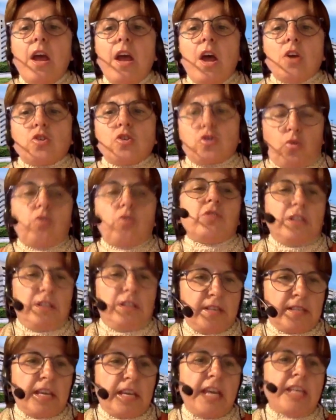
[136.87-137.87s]
so in
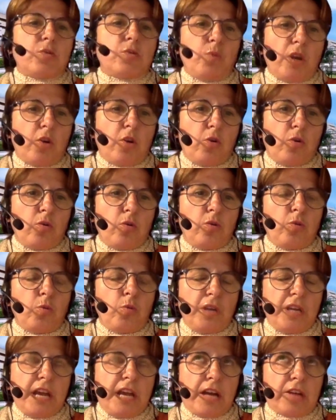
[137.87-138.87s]
this case
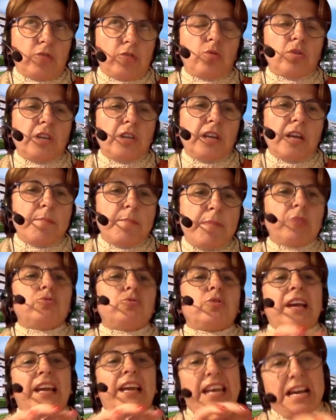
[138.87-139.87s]
we are talking
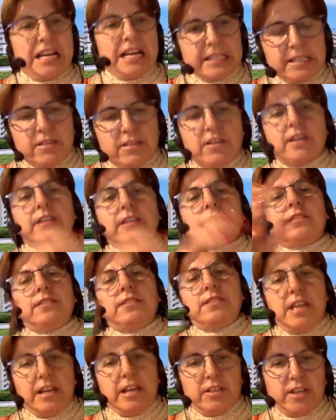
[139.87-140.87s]
about cluster
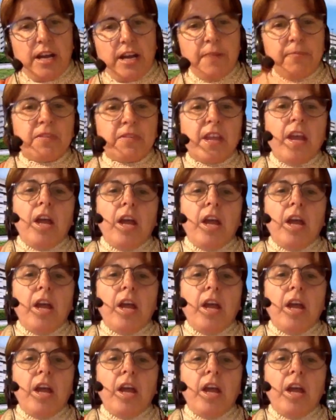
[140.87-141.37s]
data.